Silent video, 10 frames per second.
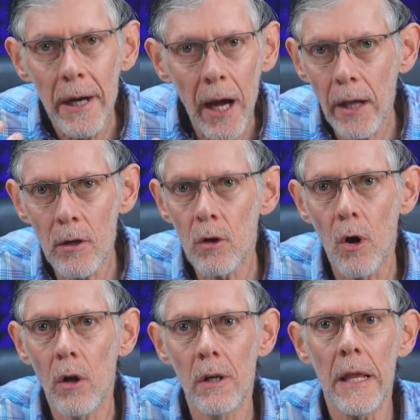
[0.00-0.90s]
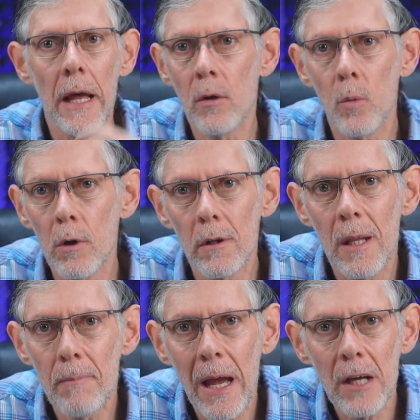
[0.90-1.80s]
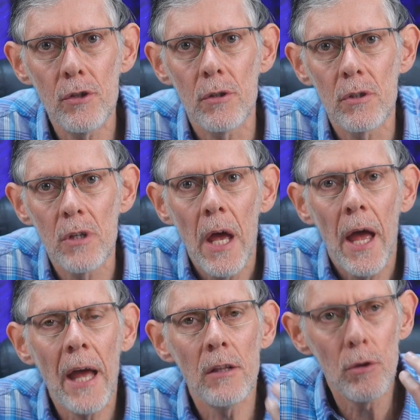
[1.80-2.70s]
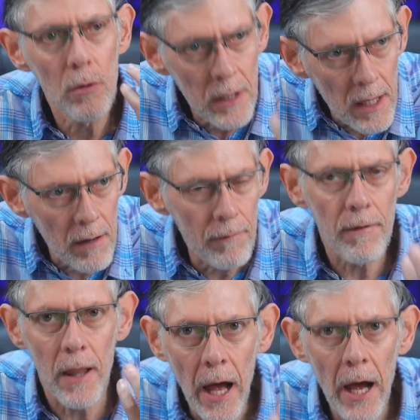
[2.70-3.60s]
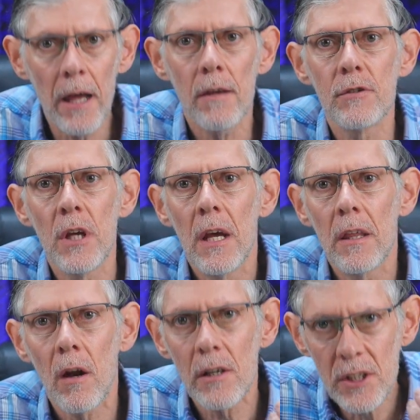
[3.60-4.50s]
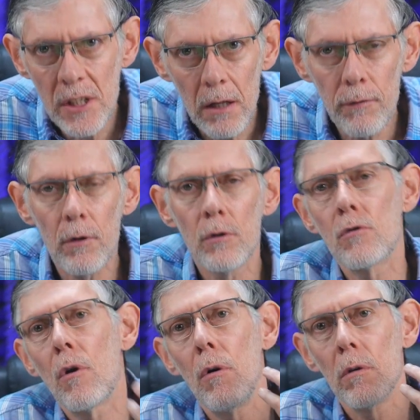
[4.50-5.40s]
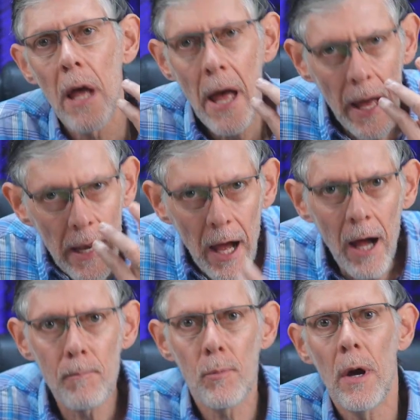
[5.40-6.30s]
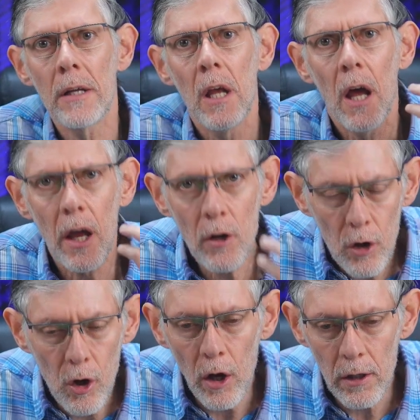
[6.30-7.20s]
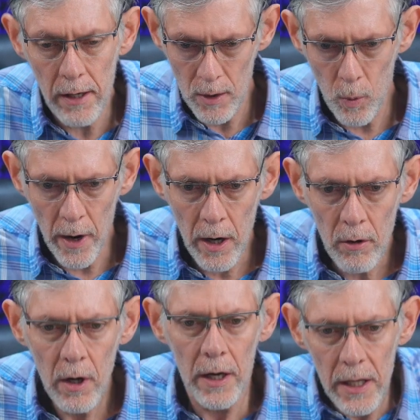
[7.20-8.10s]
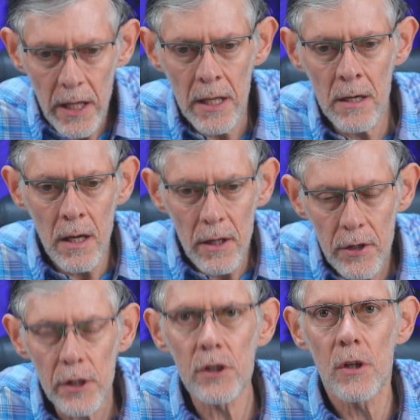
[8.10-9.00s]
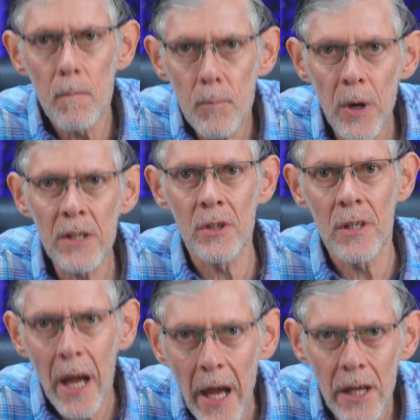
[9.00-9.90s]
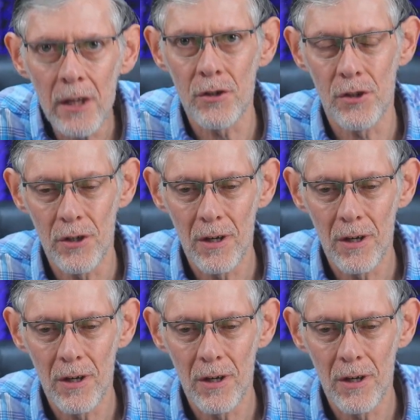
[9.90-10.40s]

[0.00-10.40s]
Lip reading: ungodly and worldly passions and to live lives that are self-controlled and upright and godly. Where? In this present age.